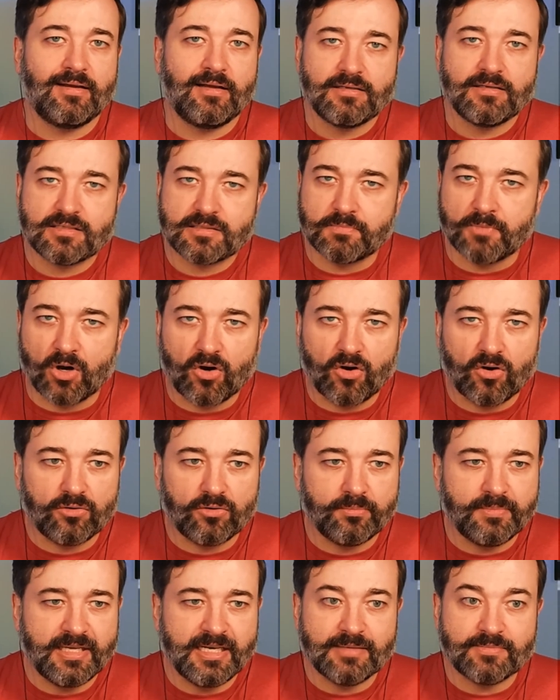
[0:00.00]
small,
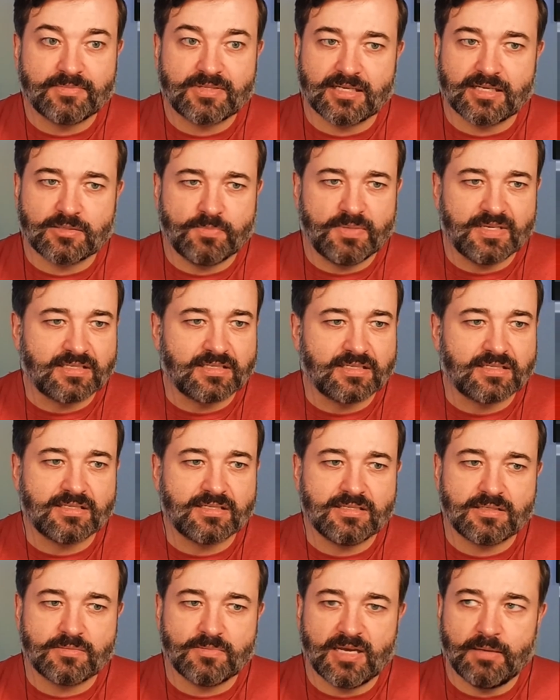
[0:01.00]
medium-sized
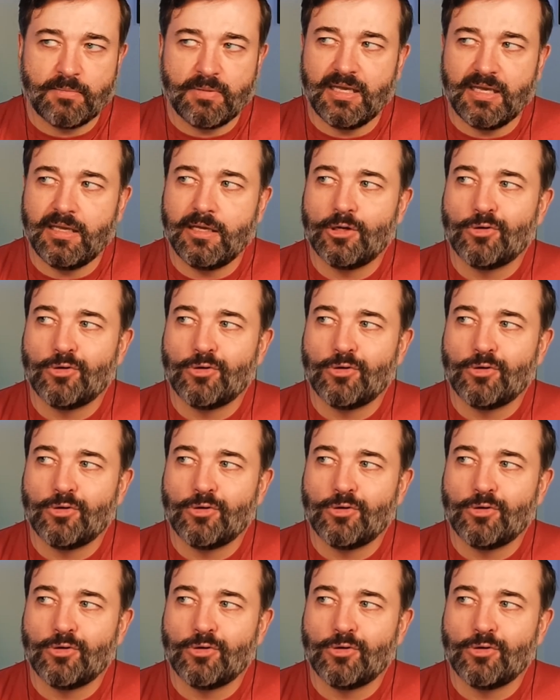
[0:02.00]
businesses, maybe